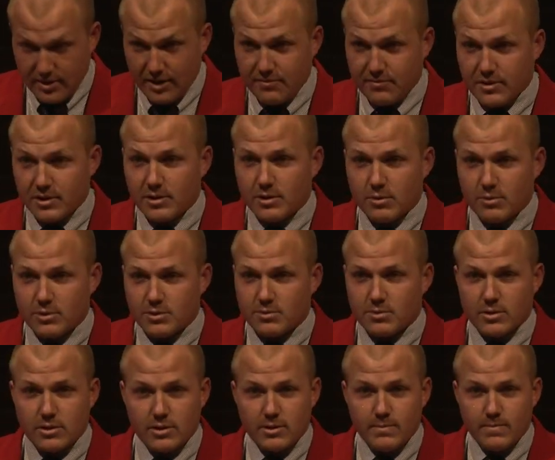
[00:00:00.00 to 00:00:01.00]
That video
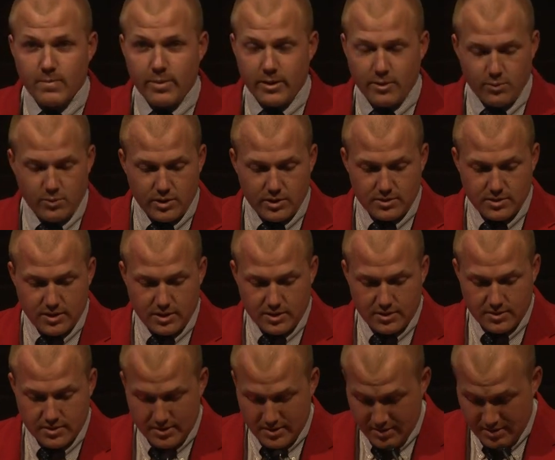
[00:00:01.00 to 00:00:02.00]
was really well
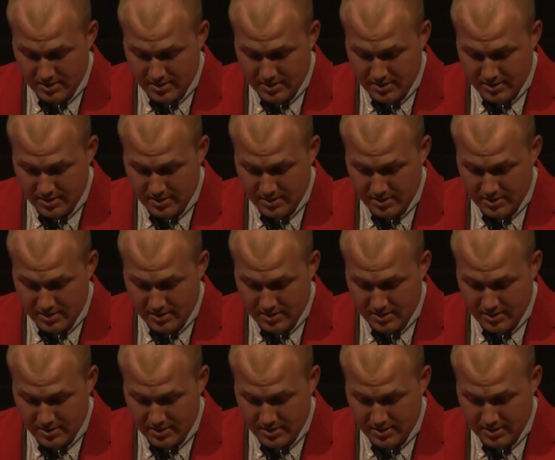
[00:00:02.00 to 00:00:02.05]
done,